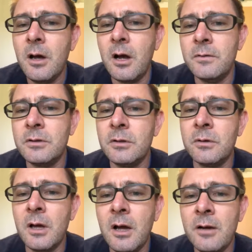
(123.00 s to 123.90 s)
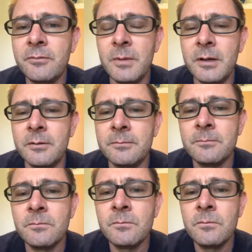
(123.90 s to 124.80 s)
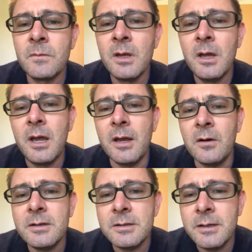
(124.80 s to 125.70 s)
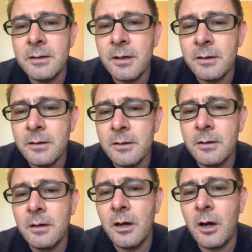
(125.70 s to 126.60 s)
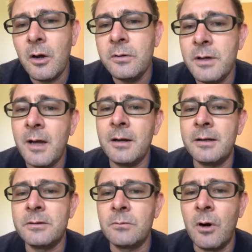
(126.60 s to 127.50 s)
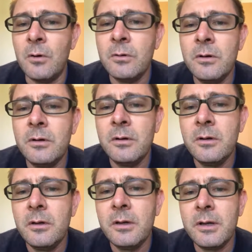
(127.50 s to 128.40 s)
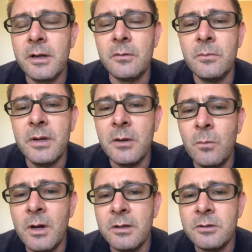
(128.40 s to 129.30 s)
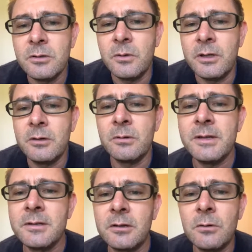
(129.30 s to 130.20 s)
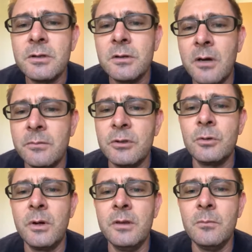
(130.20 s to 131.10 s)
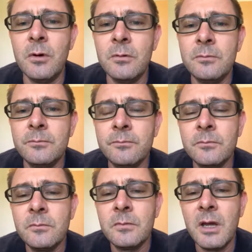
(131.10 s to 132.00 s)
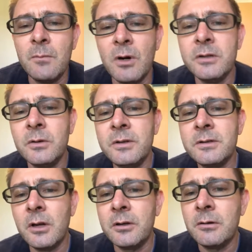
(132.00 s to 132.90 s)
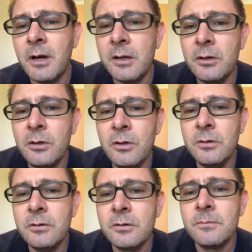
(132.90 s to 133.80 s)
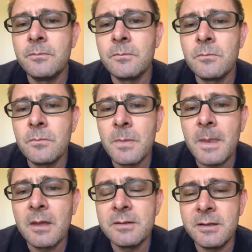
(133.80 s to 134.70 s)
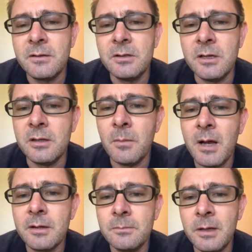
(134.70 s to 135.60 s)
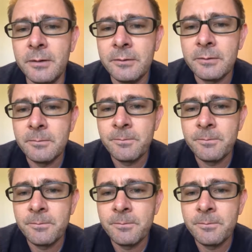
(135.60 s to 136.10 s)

over 2.5 million. And I see that OdataLink's role can be one to increase the crossover between them all, and by doing so create huge synergy in the marketplace.